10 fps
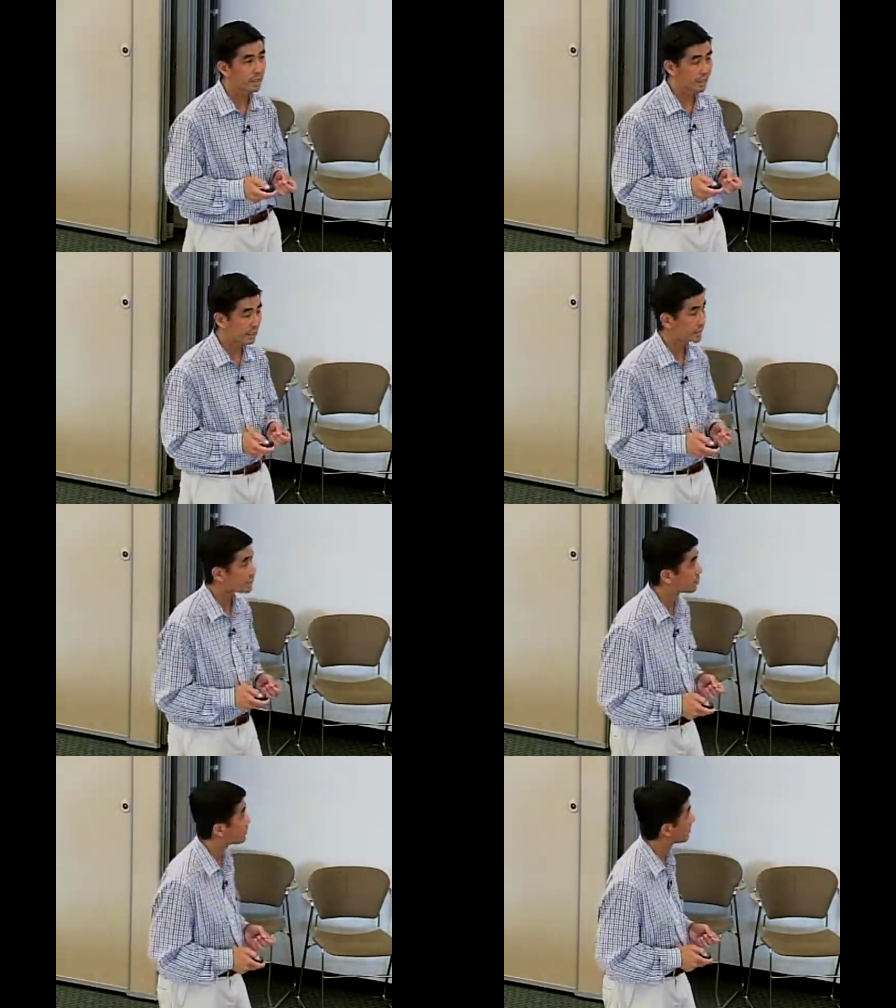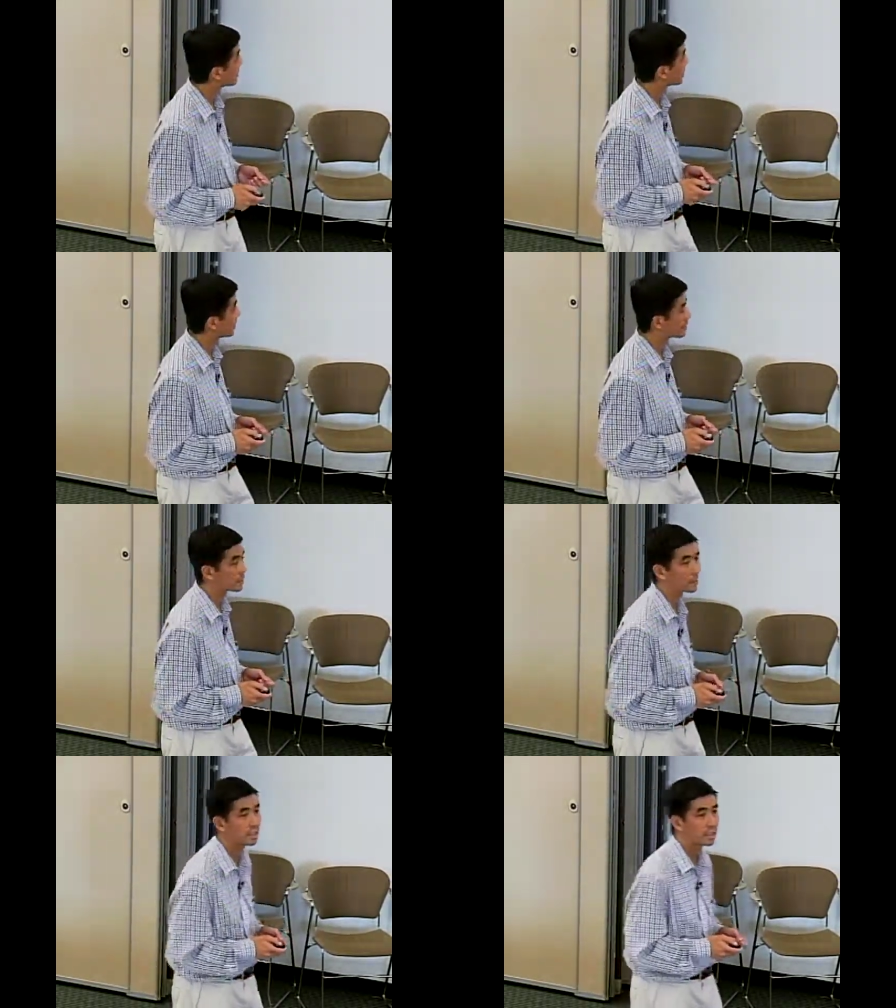and some
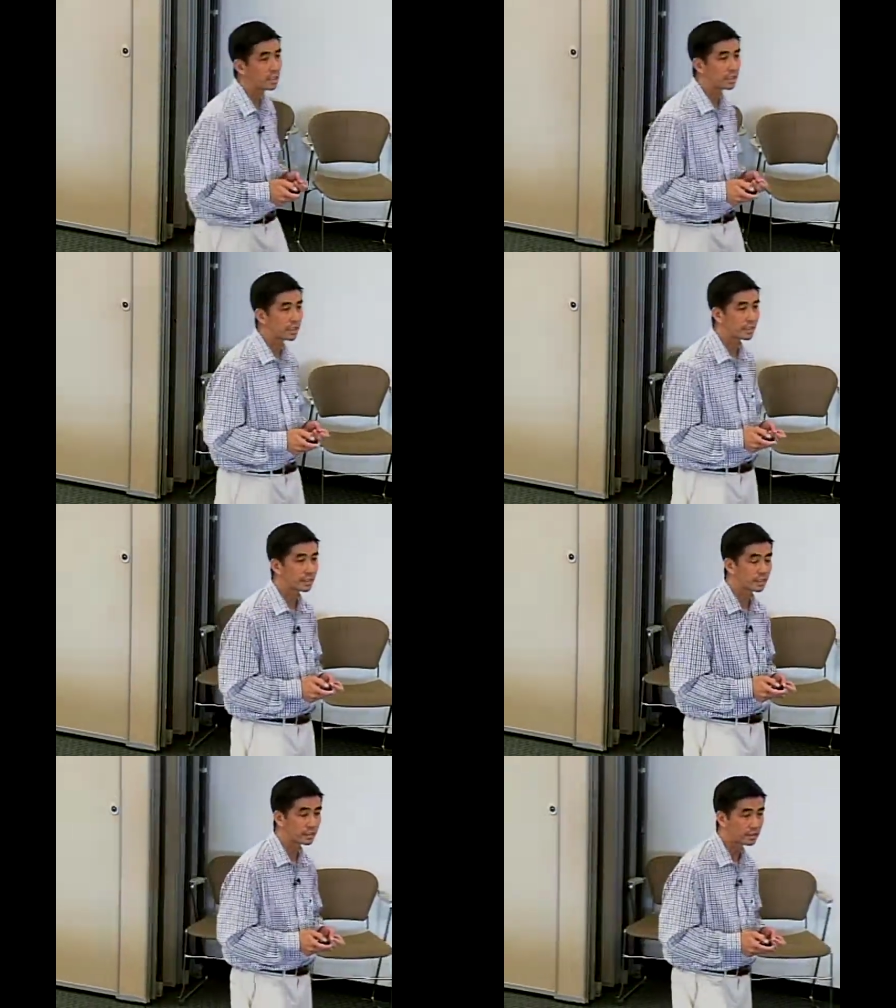reversals in,